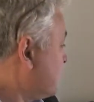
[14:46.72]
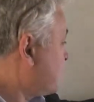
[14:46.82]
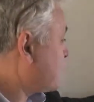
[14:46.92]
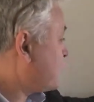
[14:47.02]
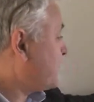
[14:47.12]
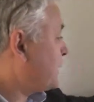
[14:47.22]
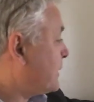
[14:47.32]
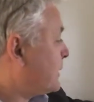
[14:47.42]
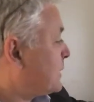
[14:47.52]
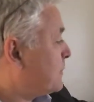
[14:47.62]
flap
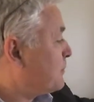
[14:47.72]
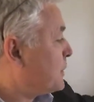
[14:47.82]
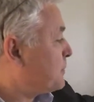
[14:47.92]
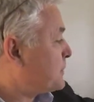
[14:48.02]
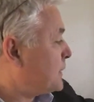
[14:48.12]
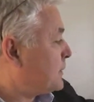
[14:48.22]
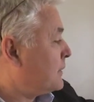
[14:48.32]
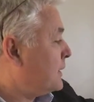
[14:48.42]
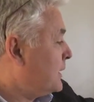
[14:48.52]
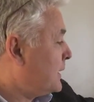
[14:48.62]
here that can pop down,
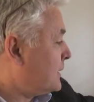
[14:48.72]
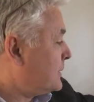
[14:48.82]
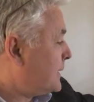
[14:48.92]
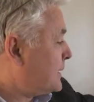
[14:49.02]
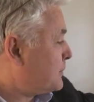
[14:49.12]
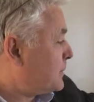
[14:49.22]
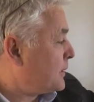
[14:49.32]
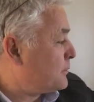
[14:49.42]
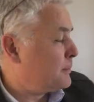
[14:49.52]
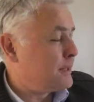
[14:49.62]
and the data
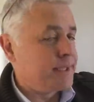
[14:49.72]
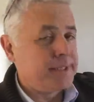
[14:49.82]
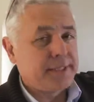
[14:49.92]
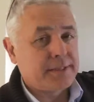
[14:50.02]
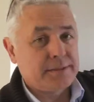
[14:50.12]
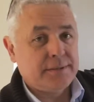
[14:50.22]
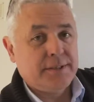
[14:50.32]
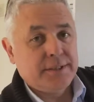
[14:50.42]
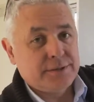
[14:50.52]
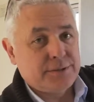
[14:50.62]
plate will be in there.
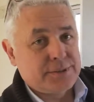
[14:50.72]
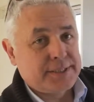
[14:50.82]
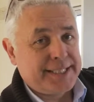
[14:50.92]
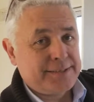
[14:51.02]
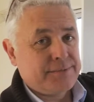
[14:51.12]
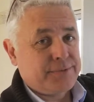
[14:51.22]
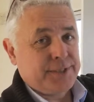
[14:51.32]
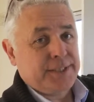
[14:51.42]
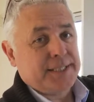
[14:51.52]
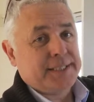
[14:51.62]
So it's a case of
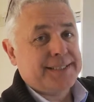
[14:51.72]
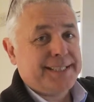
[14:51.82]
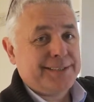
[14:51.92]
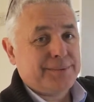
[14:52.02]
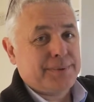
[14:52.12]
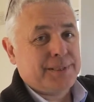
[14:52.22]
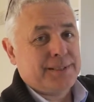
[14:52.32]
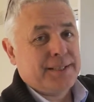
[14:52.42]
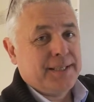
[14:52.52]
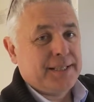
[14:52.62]
finding that data plate
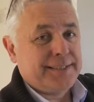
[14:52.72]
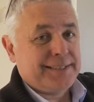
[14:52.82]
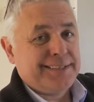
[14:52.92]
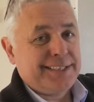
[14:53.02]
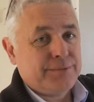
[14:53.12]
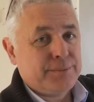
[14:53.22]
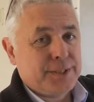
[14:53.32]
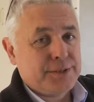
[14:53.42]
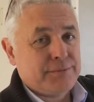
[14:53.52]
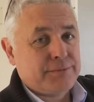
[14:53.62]
and getting the
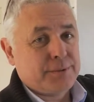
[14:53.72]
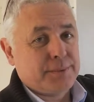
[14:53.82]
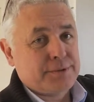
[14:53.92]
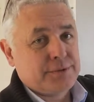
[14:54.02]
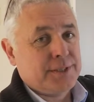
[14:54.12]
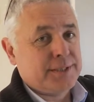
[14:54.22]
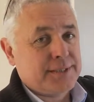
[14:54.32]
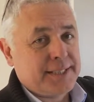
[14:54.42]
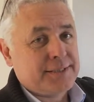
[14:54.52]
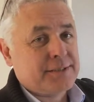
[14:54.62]
information from it, so you
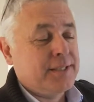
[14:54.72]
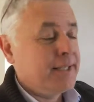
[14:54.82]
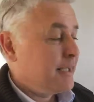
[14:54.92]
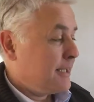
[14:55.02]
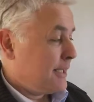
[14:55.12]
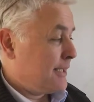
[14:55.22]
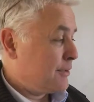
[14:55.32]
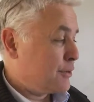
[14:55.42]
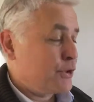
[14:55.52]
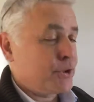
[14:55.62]
can later either
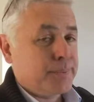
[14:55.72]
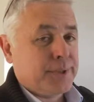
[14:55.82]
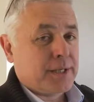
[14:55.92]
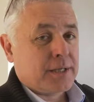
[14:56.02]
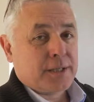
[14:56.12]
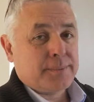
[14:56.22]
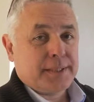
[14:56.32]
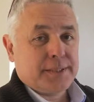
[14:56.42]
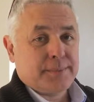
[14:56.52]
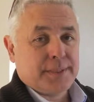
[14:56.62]
look it up in the HARP
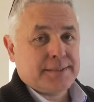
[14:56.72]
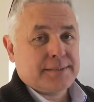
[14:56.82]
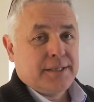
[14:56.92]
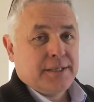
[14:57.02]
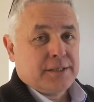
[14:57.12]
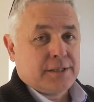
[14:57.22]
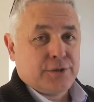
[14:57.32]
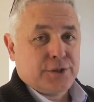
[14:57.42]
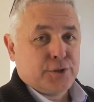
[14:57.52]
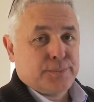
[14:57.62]
database or
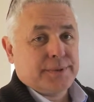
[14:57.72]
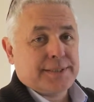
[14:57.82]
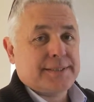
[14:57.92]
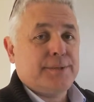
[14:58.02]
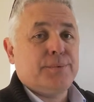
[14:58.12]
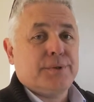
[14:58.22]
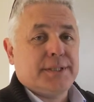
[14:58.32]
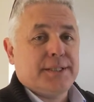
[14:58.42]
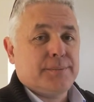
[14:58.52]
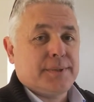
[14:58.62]
look it up on the SEDbook
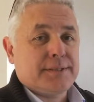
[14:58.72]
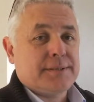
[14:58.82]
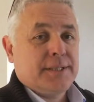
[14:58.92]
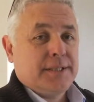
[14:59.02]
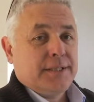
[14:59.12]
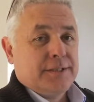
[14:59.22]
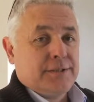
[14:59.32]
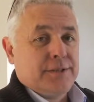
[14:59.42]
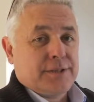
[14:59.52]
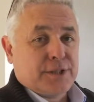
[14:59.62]
database.
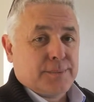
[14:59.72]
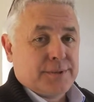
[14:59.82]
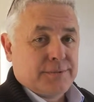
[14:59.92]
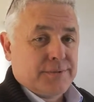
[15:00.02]
to determine its